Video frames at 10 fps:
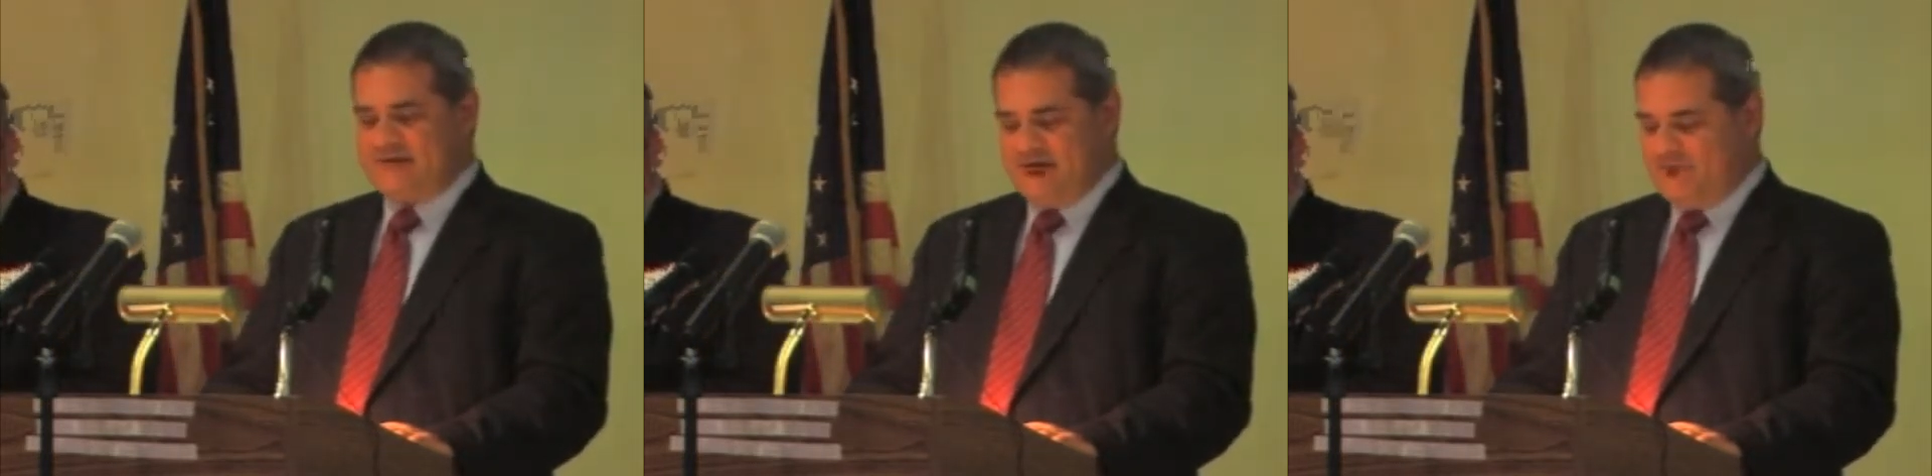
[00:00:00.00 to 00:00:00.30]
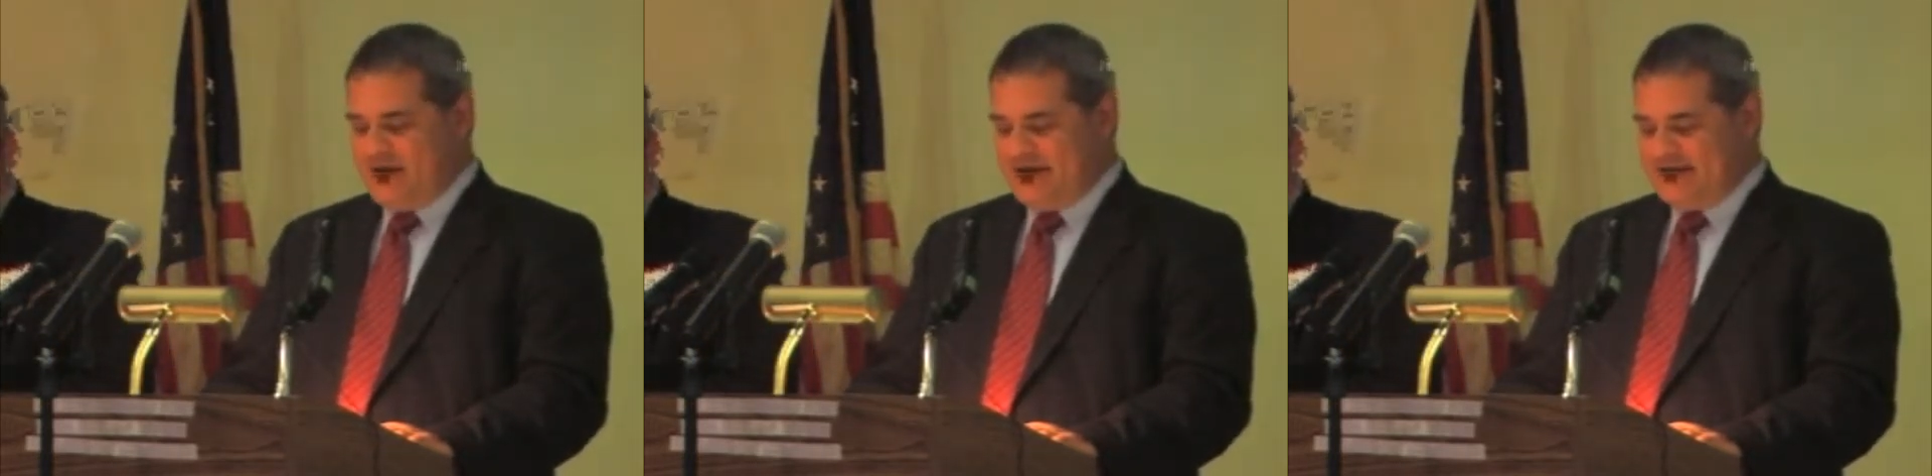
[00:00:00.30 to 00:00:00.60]

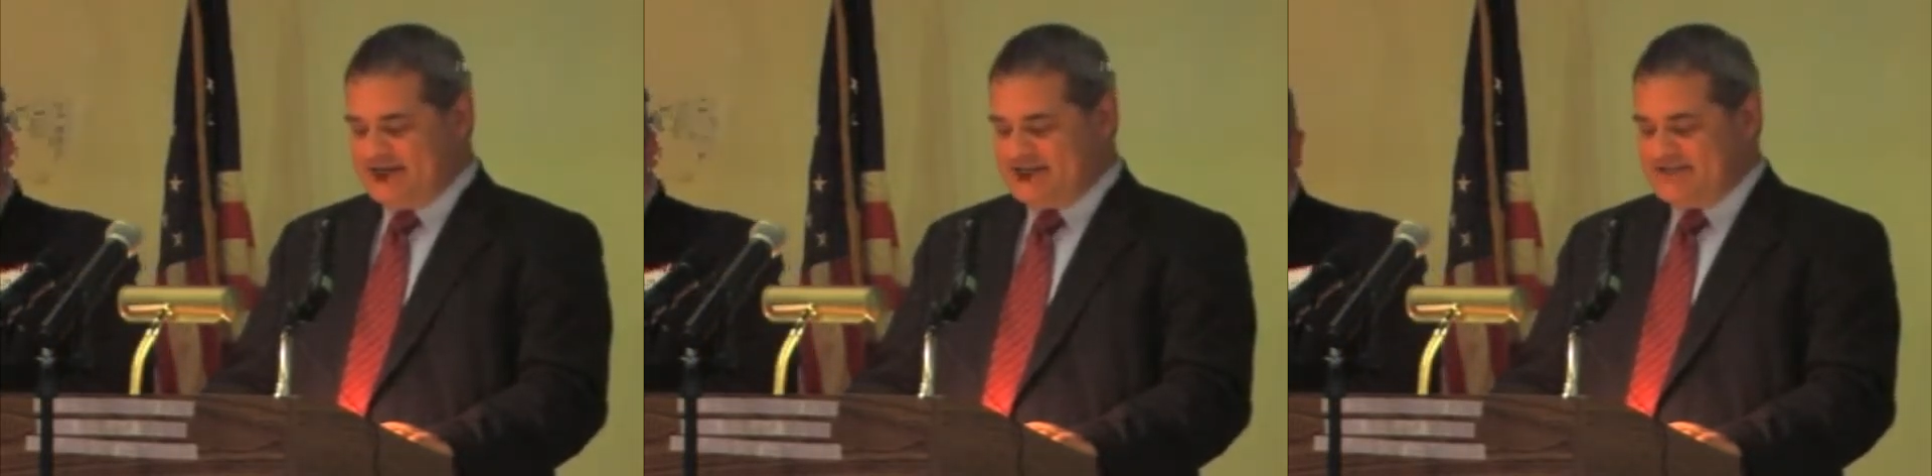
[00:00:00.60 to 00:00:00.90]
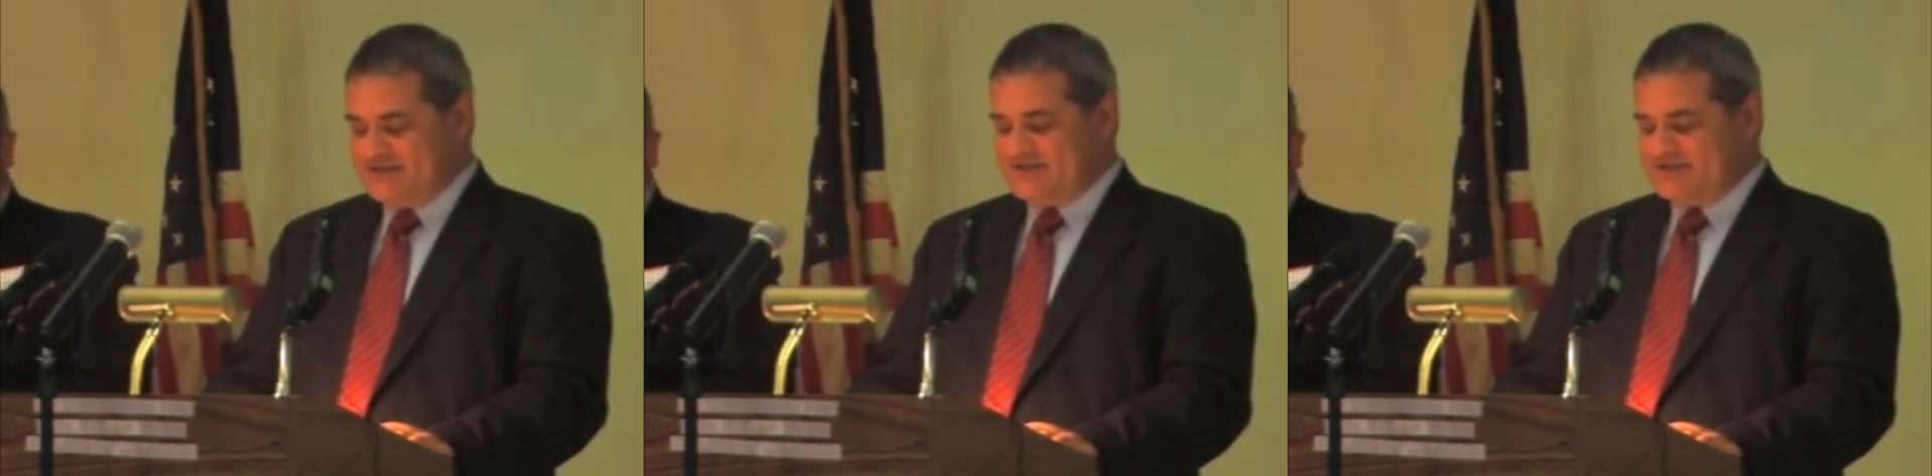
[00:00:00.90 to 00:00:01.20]
of my
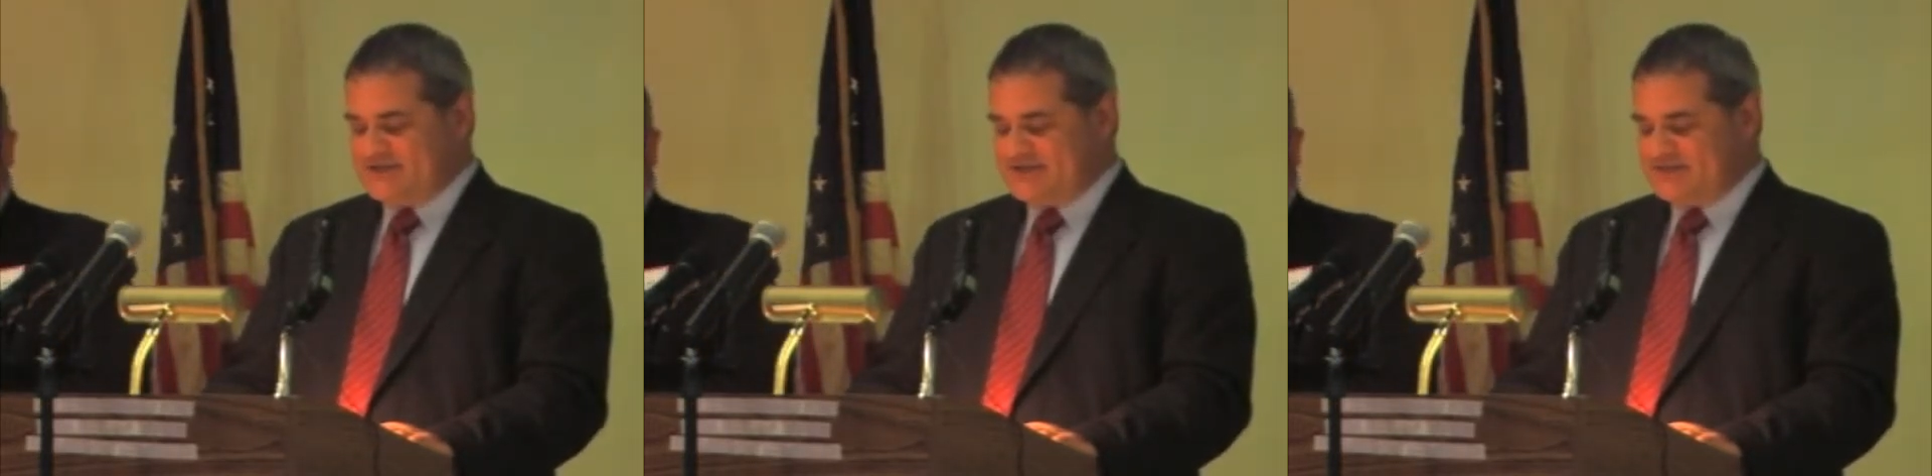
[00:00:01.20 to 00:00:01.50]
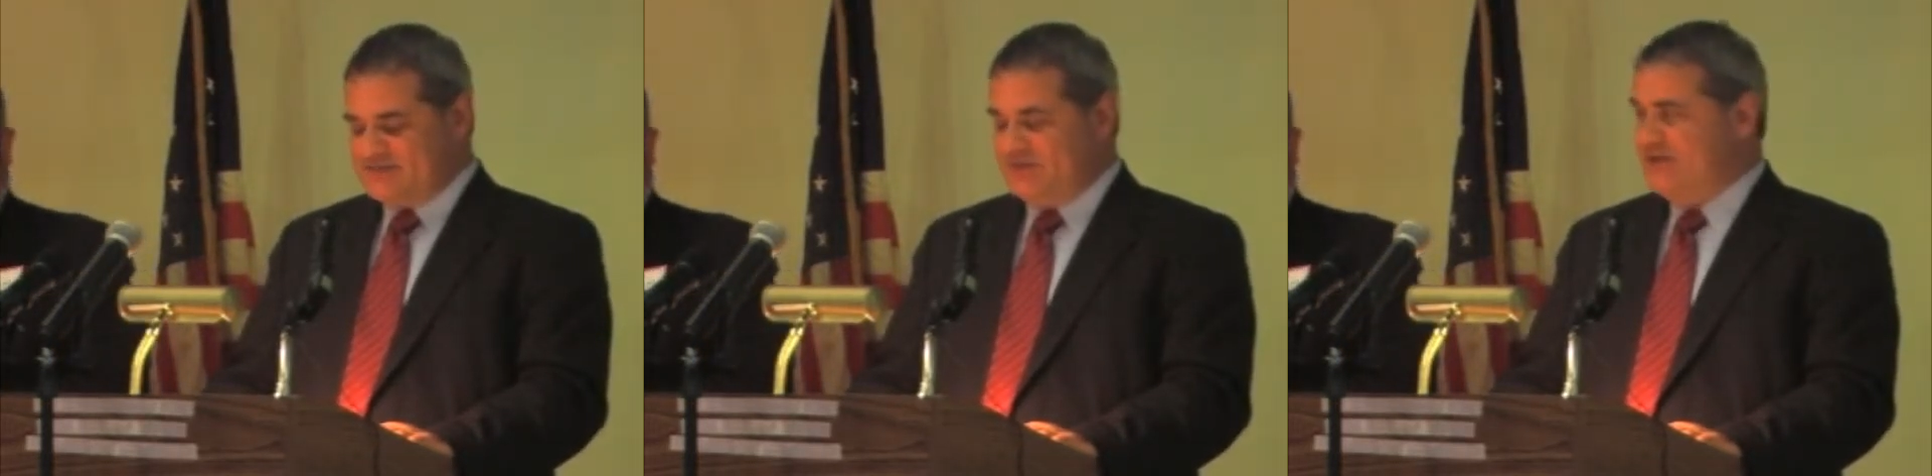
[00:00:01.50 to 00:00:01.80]

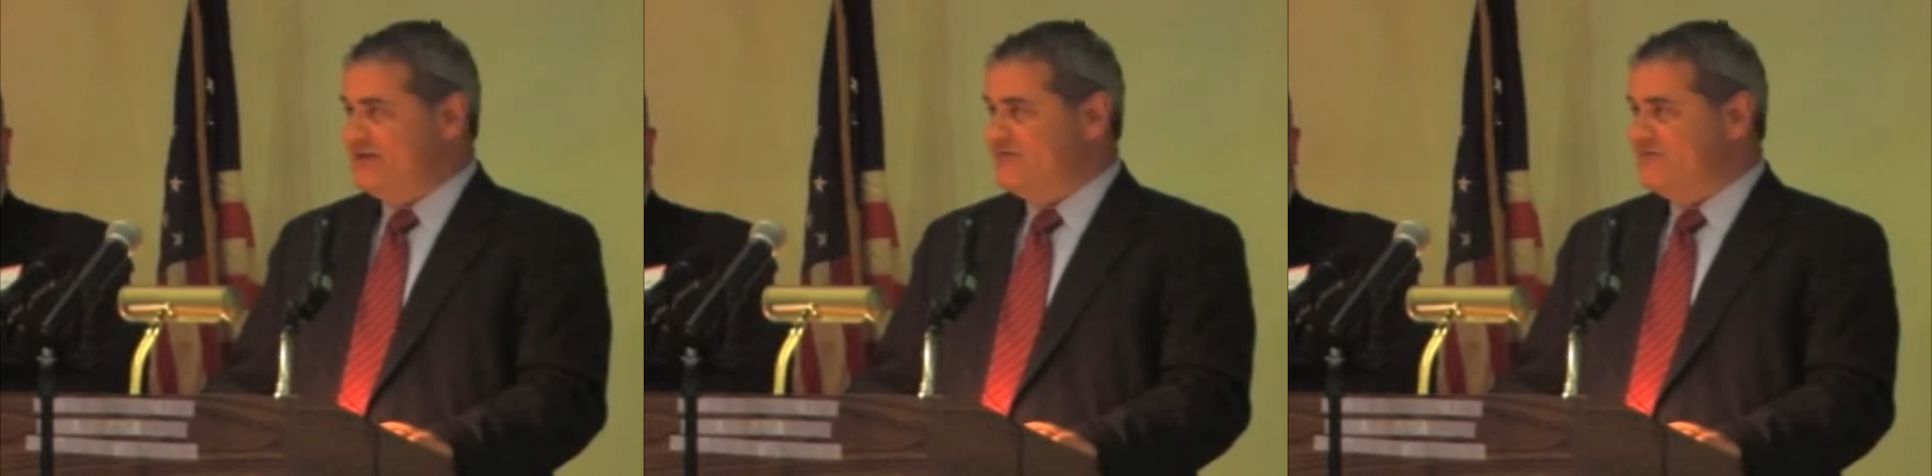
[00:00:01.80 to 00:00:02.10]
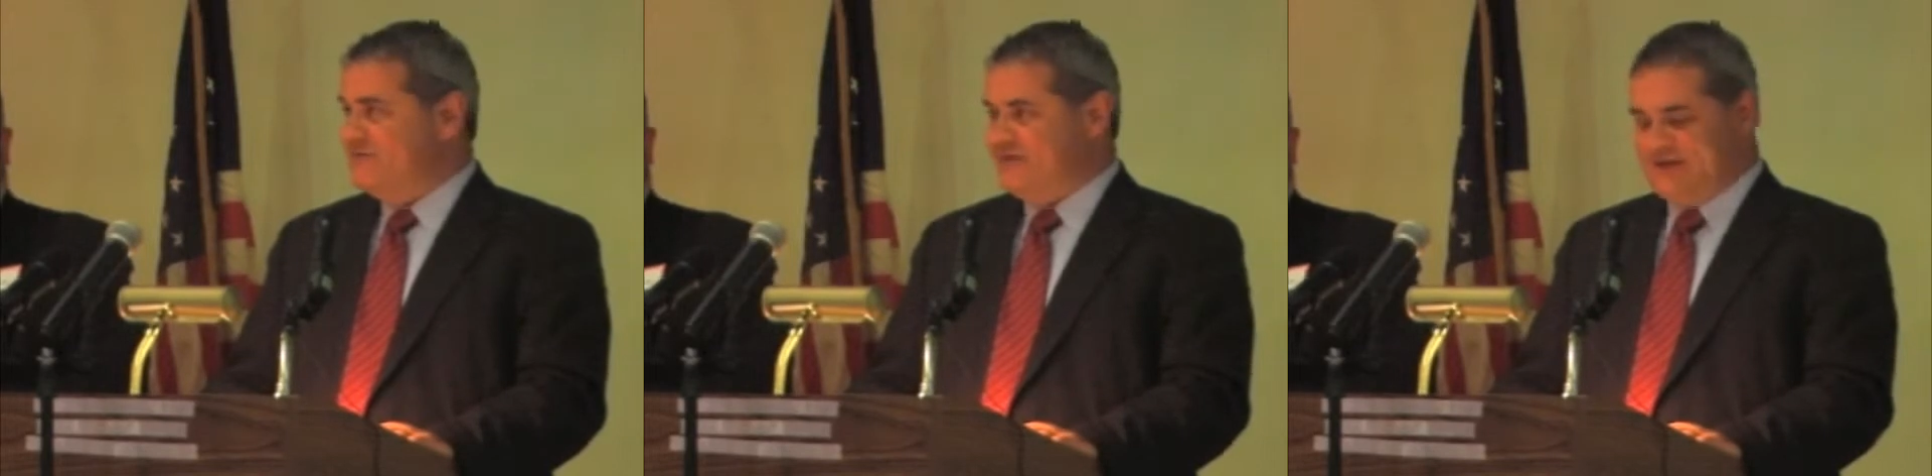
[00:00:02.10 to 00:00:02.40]
constituents' political
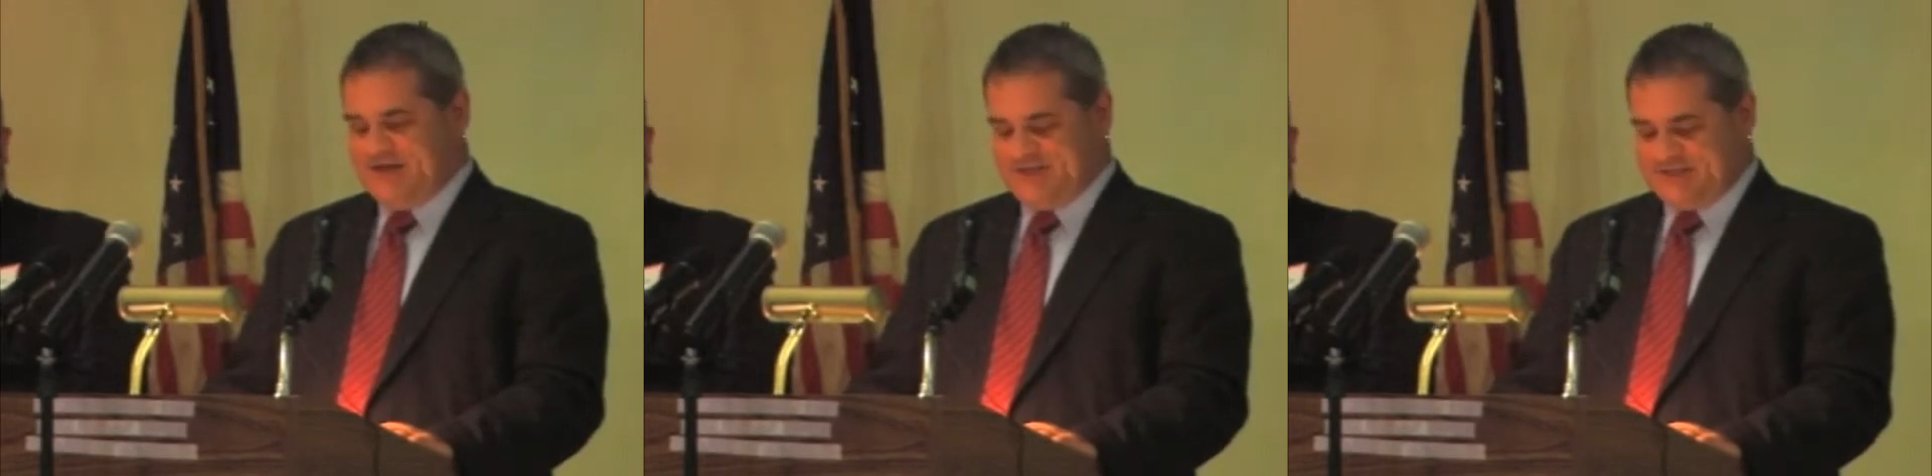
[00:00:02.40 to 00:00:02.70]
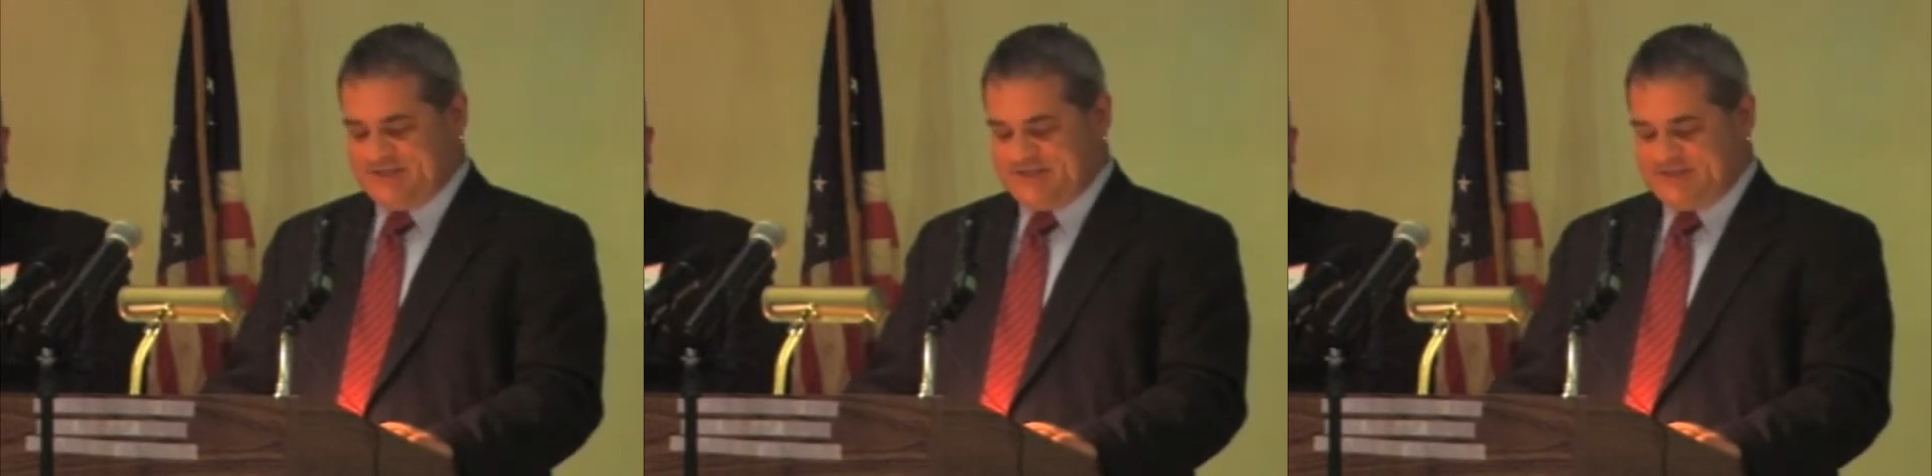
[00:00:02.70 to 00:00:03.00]

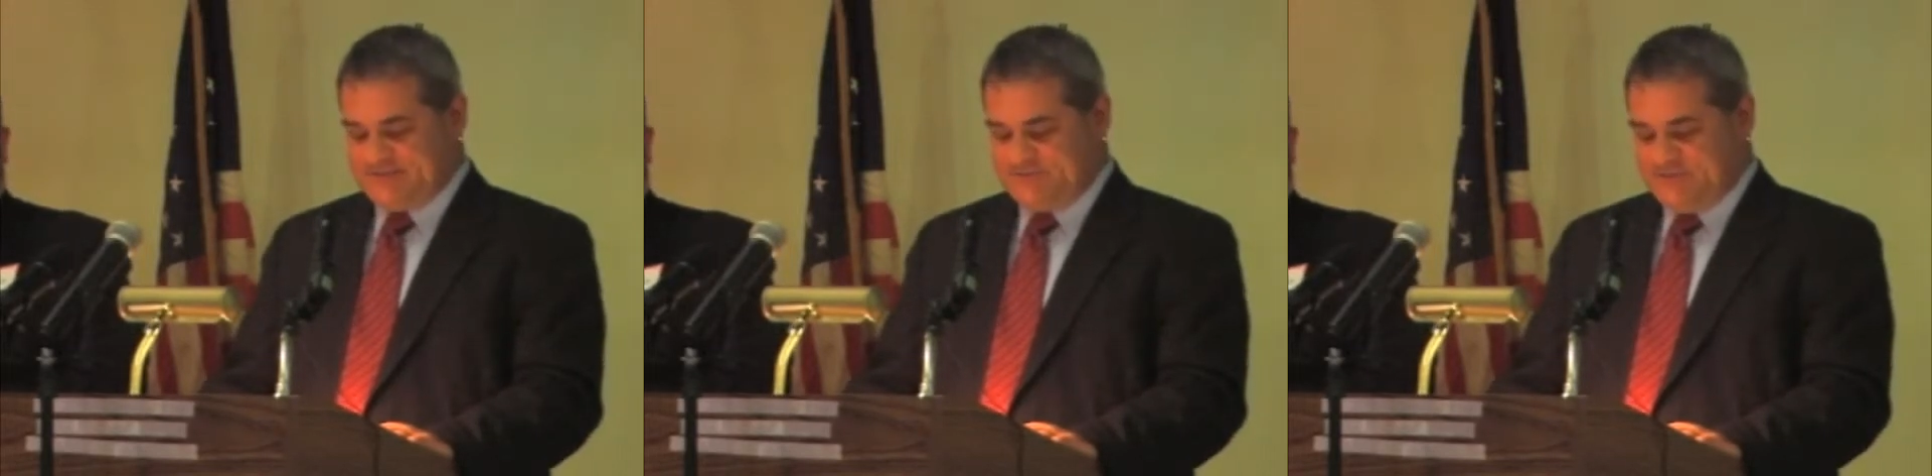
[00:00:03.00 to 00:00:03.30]
affiliations.